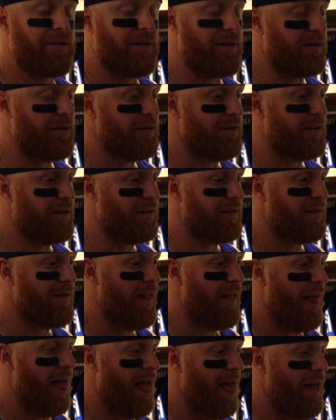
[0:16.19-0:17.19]
hard and
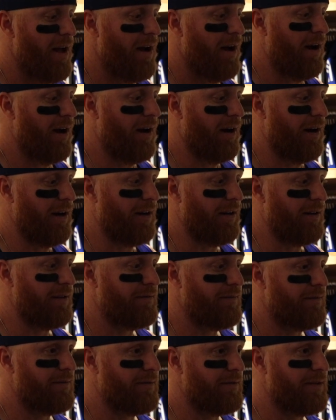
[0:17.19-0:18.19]

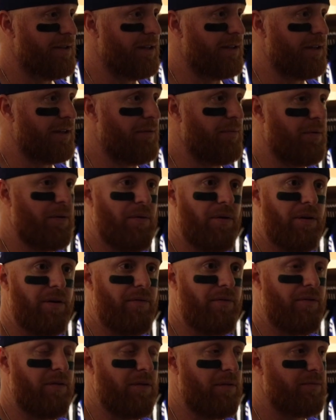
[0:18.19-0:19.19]
didn't get rewarded
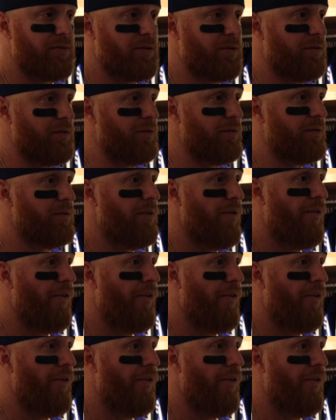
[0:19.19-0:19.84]
for them. So,